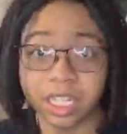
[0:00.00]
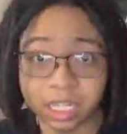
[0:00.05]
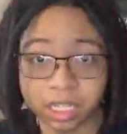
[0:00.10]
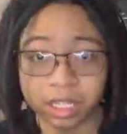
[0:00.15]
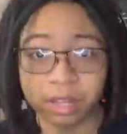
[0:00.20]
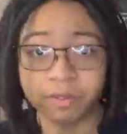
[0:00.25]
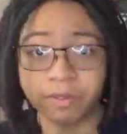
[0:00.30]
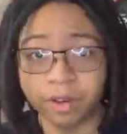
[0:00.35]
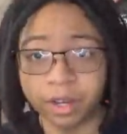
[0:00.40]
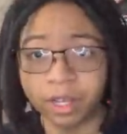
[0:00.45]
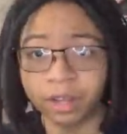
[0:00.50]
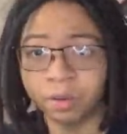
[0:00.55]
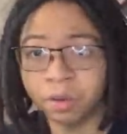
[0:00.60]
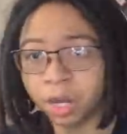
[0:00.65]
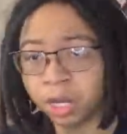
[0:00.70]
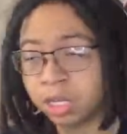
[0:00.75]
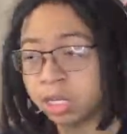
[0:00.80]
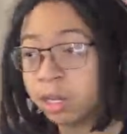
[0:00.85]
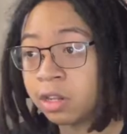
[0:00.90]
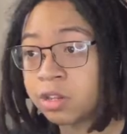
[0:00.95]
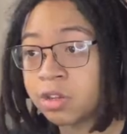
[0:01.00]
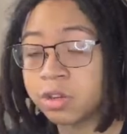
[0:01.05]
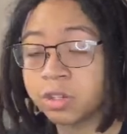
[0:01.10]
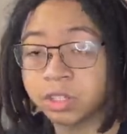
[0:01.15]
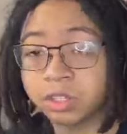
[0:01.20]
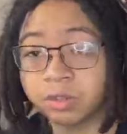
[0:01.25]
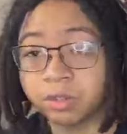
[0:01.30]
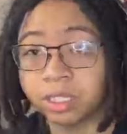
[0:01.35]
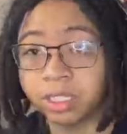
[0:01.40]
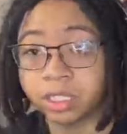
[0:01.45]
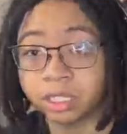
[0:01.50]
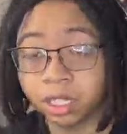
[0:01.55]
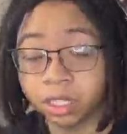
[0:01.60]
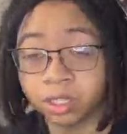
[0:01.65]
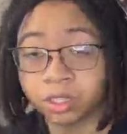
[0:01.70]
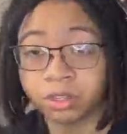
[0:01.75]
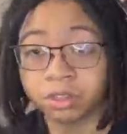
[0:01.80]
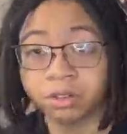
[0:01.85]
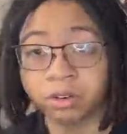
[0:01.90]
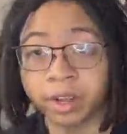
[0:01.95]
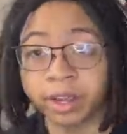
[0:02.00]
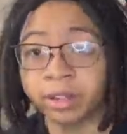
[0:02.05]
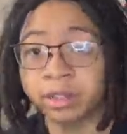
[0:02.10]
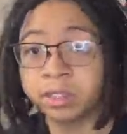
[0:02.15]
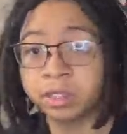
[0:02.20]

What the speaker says: eats a fucking rocket launcher as soon as he touches the ground.